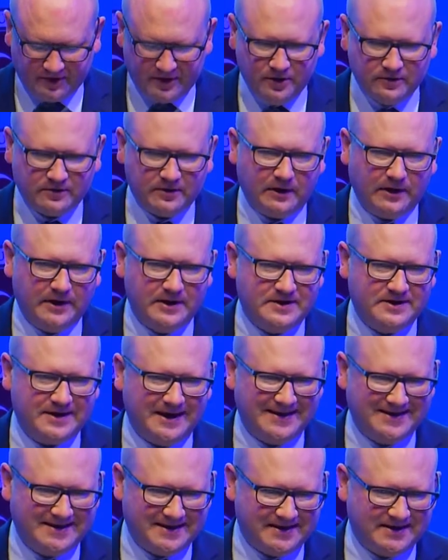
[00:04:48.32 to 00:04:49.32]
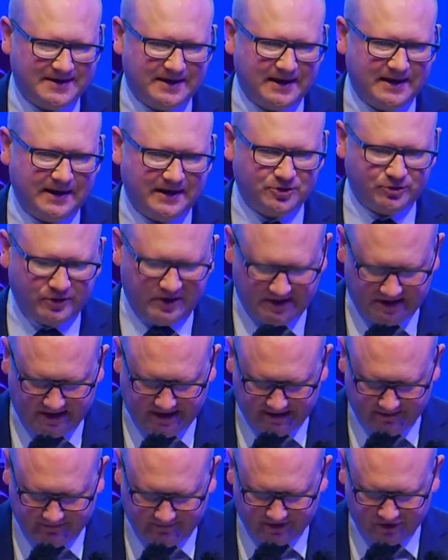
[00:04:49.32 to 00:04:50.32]
utilise existing electricity
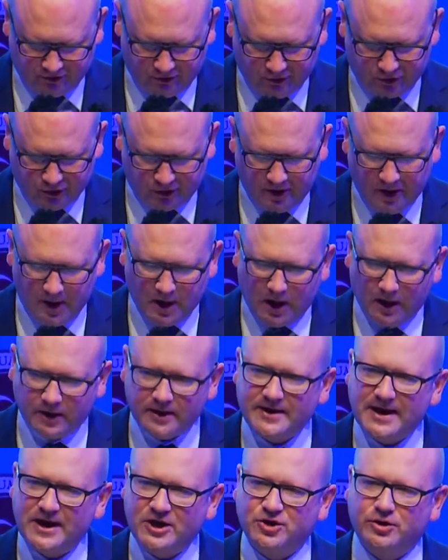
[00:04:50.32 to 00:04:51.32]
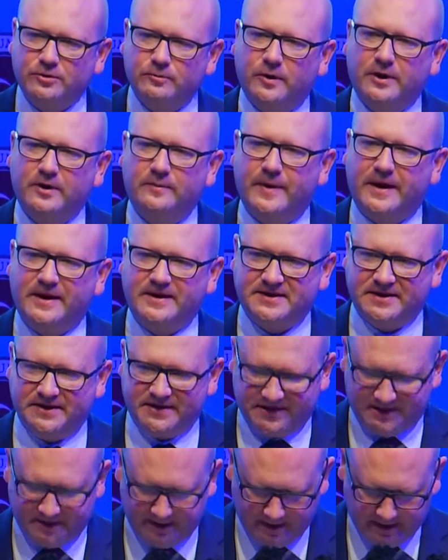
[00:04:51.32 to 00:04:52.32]
infrastructure on a nationwide
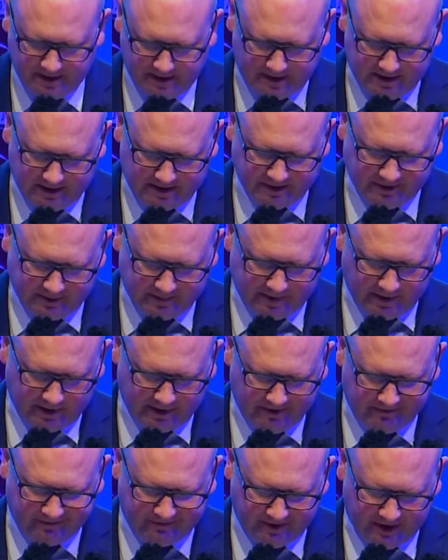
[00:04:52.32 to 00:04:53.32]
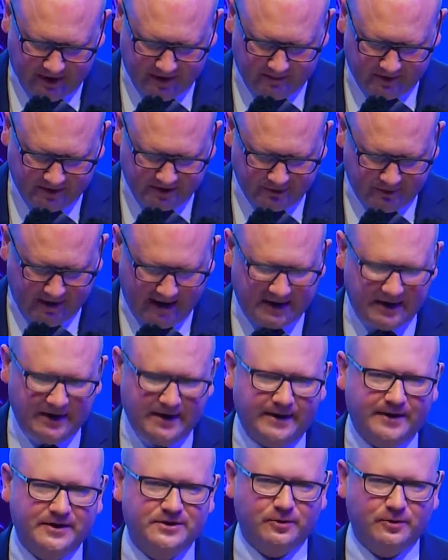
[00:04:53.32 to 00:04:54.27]
basis to deploy fibre directly into